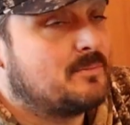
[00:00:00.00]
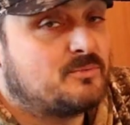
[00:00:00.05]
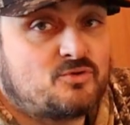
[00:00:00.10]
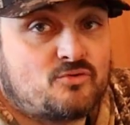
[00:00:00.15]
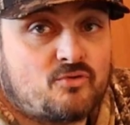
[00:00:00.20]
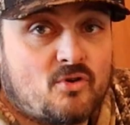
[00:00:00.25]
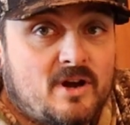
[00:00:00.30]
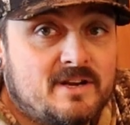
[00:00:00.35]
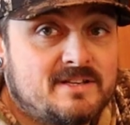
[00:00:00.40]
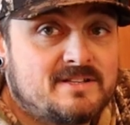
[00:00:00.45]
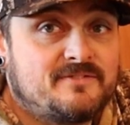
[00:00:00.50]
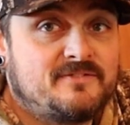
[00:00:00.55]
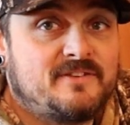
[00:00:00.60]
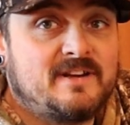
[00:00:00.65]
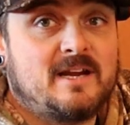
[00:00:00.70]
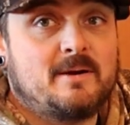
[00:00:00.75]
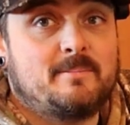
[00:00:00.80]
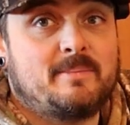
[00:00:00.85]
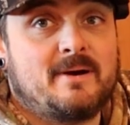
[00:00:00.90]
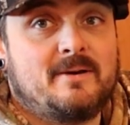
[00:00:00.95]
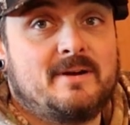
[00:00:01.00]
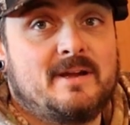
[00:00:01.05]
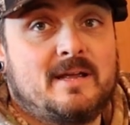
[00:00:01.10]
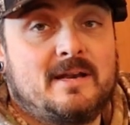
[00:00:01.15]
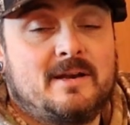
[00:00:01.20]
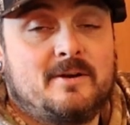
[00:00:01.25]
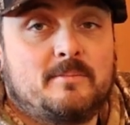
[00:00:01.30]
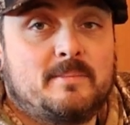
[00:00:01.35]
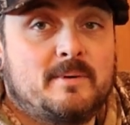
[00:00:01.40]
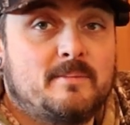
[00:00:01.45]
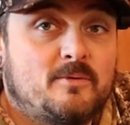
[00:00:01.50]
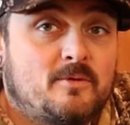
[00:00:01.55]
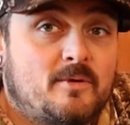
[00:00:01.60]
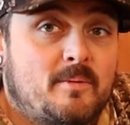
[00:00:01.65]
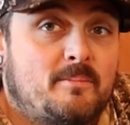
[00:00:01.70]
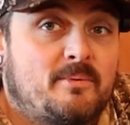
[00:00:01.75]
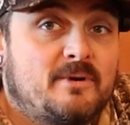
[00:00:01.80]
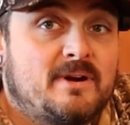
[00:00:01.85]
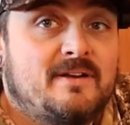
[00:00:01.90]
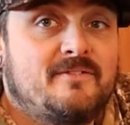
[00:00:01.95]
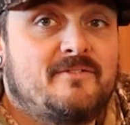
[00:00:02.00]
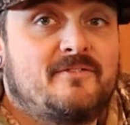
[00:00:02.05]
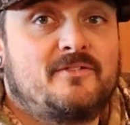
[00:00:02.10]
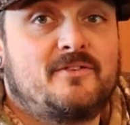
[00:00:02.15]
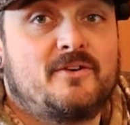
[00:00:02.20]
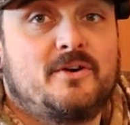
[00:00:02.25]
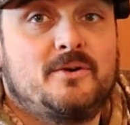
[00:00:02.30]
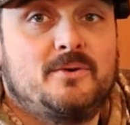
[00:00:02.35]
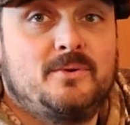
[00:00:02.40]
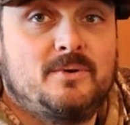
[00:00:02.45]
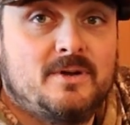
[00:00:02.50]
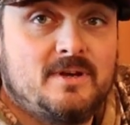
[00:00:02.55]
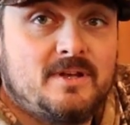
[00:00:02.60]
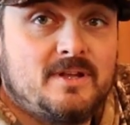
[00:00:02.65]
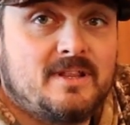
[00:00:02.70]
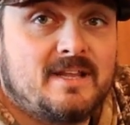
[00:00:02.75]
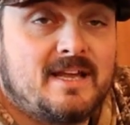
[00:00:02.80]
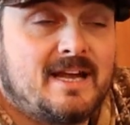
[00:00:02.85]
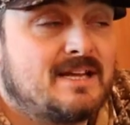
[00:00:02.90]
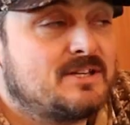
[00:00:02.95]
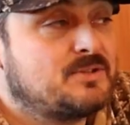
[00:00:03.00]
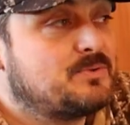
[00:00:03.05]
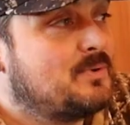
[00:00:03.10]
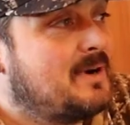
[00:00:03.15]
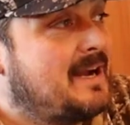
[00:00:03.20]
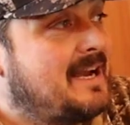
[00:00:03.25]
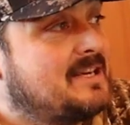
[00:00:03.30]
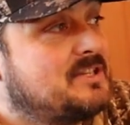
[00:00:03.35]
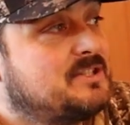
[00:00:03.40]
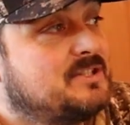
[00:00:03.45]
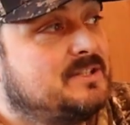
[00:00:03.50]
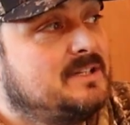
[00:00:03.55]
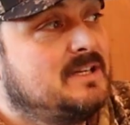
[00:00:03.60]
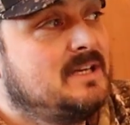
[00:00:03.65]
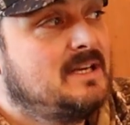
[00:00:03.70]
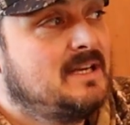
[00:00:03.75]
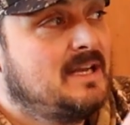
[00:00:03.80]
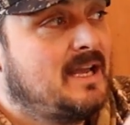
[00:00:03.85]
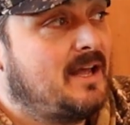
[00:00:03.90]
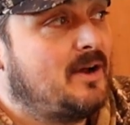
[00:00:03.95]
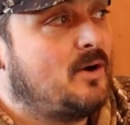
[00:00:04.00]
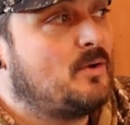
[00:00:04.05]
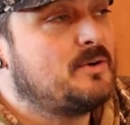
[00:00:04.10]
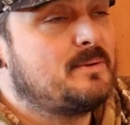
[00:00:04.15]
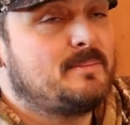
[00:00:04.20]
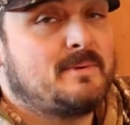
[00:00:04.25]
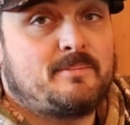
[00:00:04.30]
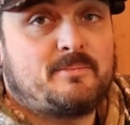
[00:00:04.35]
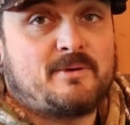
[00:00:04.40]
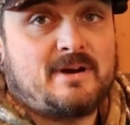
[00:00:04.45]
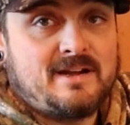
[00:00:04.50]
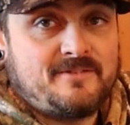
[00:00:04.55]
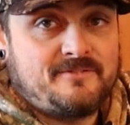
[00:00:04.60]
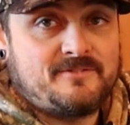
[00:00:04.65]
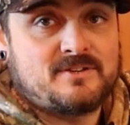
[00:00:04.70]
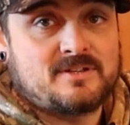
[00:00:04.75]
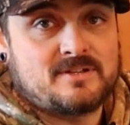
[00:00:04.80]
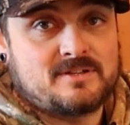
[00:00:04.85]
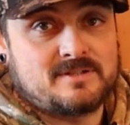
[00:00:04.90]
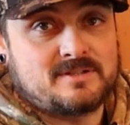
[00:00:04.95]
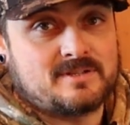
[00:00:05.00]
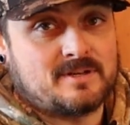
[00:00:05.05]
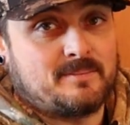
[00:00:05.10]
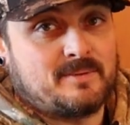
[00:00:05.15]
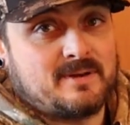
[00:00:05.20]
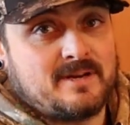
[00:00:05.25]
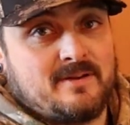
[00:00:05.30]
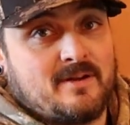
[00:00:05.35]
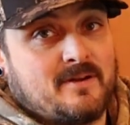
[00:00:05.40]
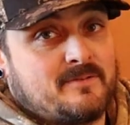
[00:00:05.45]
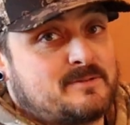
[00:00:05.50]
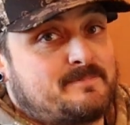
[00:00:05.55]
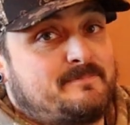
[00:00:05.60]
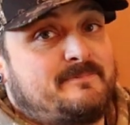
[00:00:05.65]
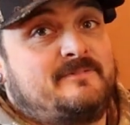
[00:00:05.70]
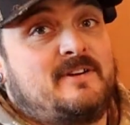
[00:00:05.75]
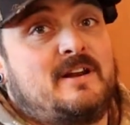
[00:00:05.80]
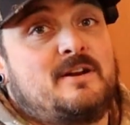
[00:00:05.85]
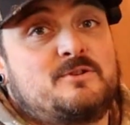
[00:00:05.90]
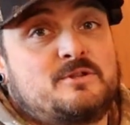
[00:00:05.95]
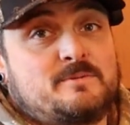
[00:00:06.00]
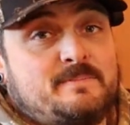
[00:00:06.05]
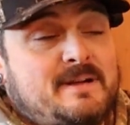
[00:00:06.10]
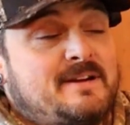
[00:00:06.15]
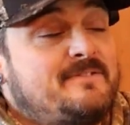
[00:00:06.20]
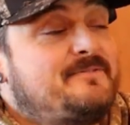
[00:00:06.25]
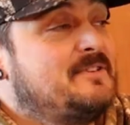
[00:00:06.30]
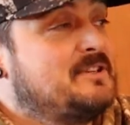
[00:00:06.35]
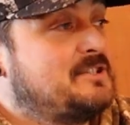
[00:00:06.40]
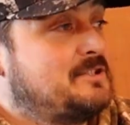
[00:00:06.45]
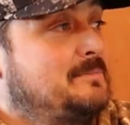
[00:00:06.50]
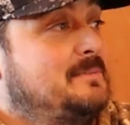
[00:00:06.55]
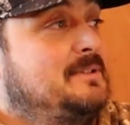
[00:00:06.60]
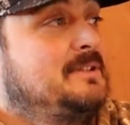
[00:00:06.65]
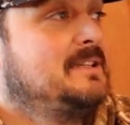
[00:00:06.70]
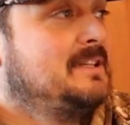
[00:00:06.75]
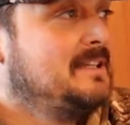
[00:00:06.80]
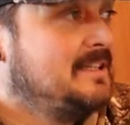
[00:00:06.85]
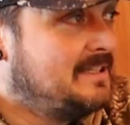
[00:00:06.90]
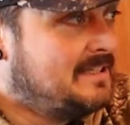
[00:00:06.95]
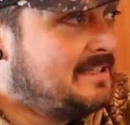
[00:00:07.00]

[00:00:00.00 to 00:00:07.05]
I'm trying to think about it a little bit more and breathe through the actual action. Holding my breath. A fellow spear fisherman,